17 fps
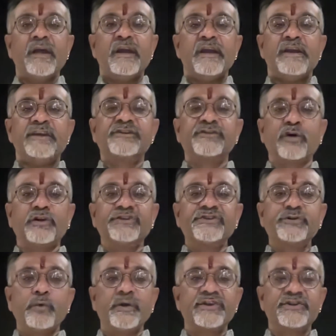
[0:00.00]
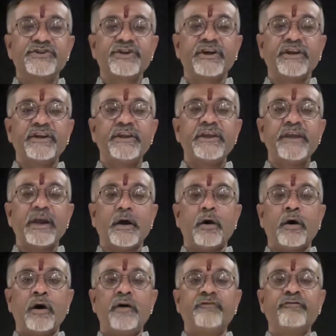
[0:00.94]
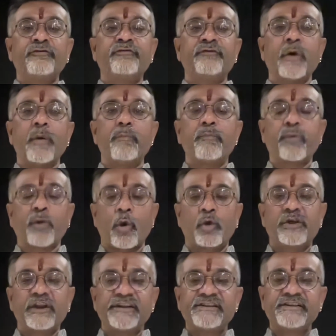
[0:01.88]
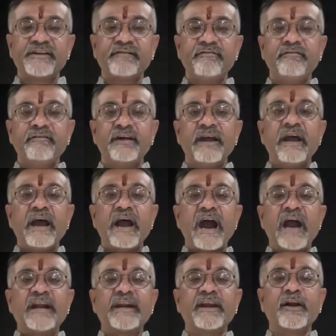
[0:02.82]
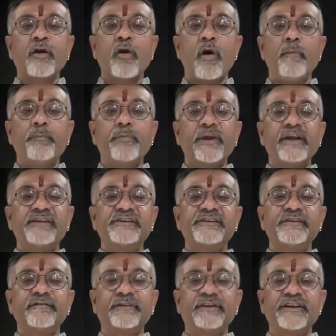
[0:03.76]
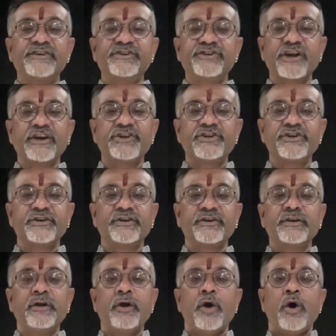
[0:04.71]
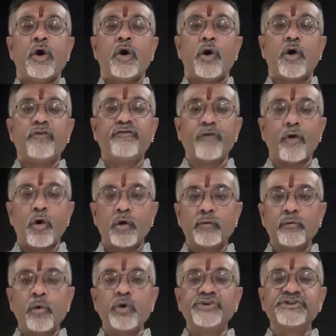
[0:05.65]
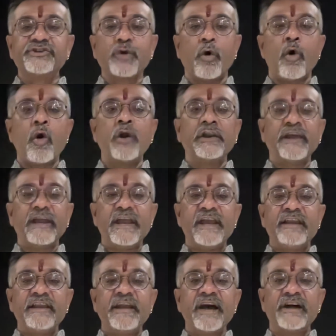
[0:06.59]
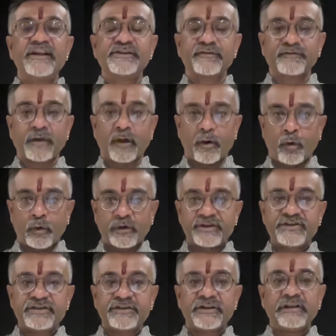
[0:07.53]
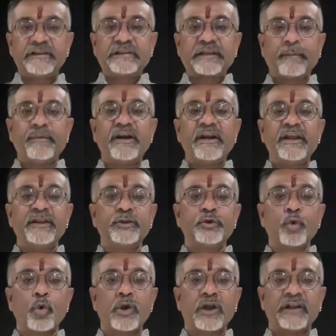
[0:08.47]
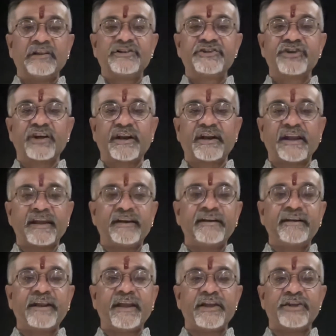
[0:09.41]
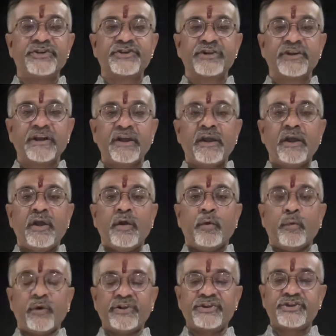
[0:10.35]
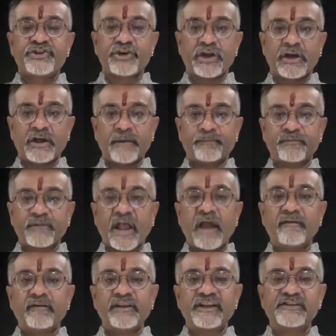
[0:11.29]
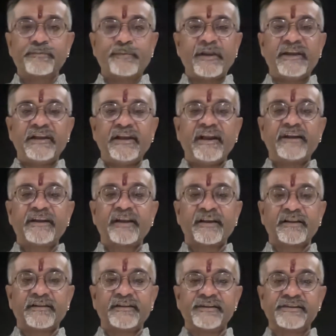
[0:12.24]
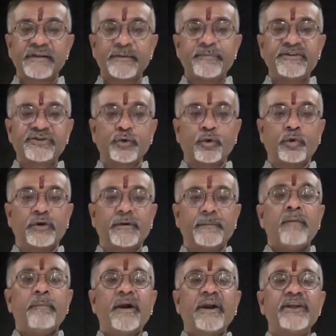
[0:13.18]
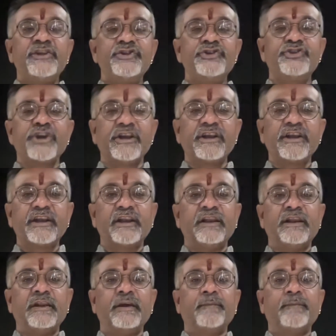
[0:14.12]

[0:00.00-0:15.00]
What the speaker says: is also a journey of progressive and a comprehensive destruction of almost all areas of the original Tamil Hindu culture and heritage, which I will explain later in this episode. But in general,